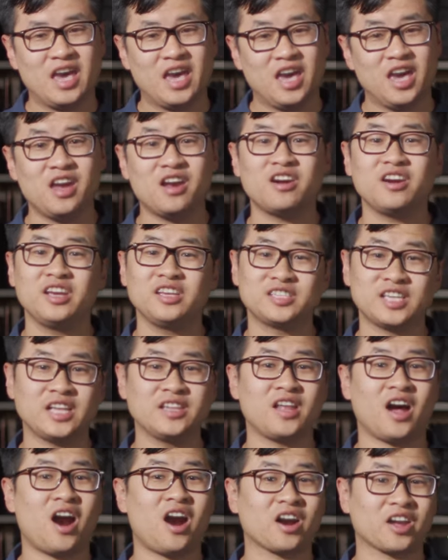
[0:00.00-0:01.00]
Here is
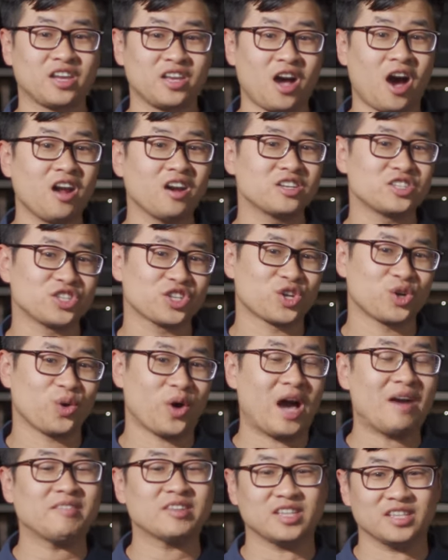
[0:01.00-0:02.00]
an archaeological
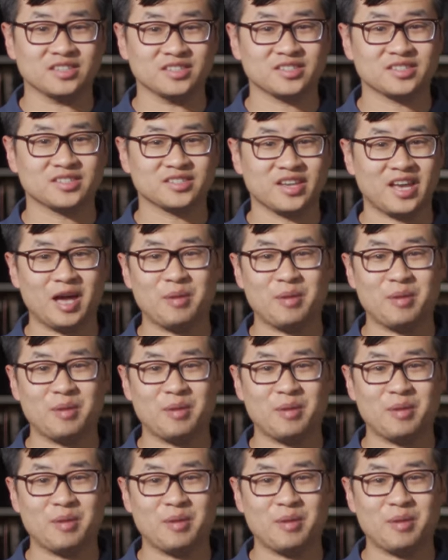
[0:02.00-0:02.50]
evidence